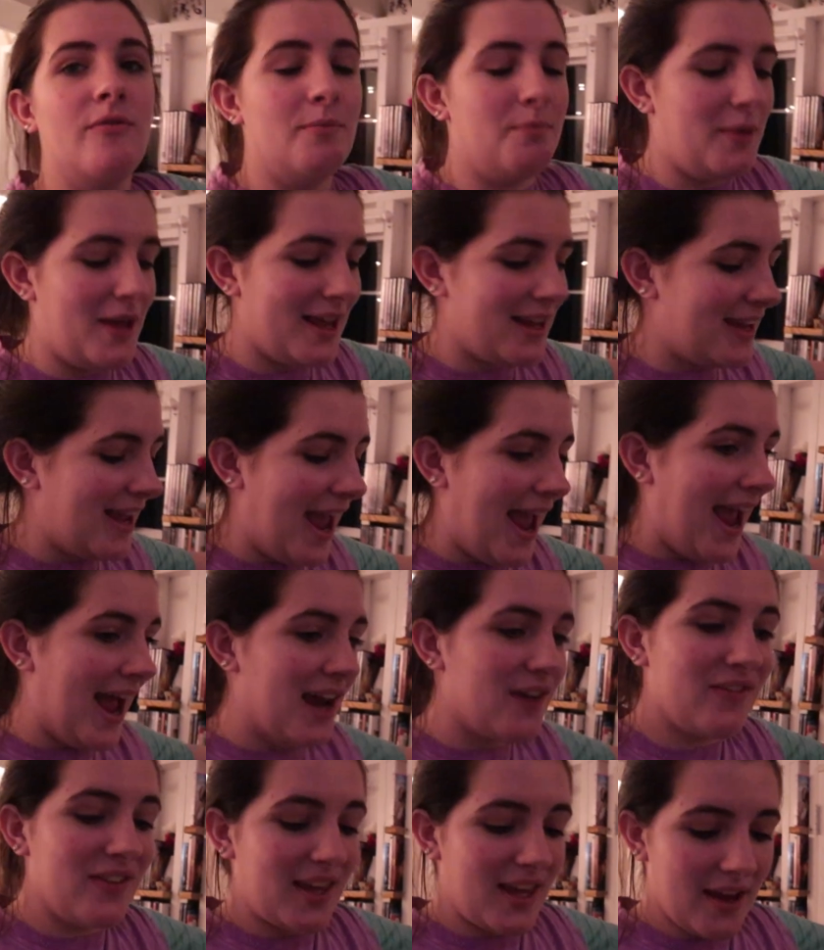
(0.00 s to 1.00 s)
big
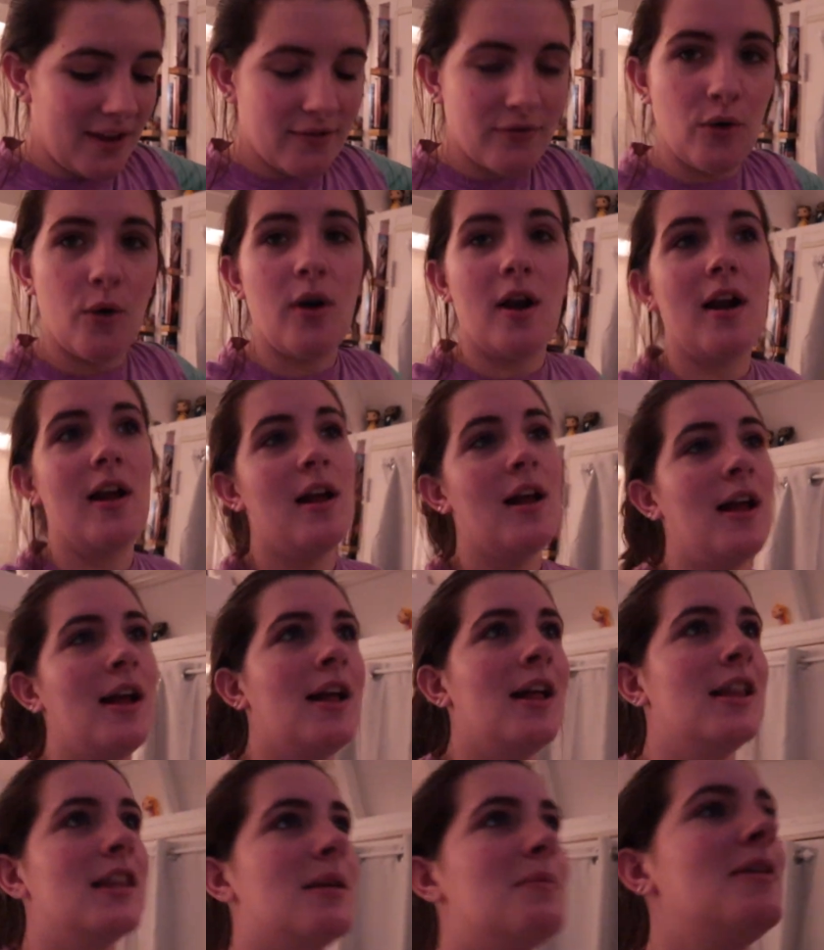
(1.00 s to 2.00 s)
advocate for,
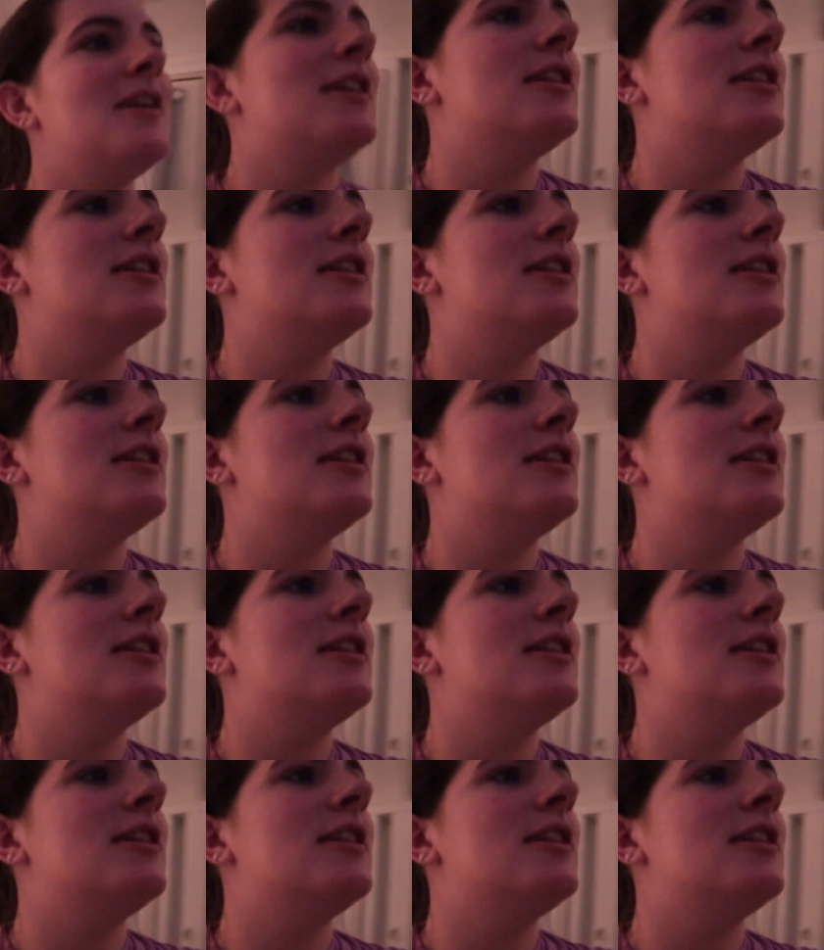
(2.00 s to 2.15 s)
Let me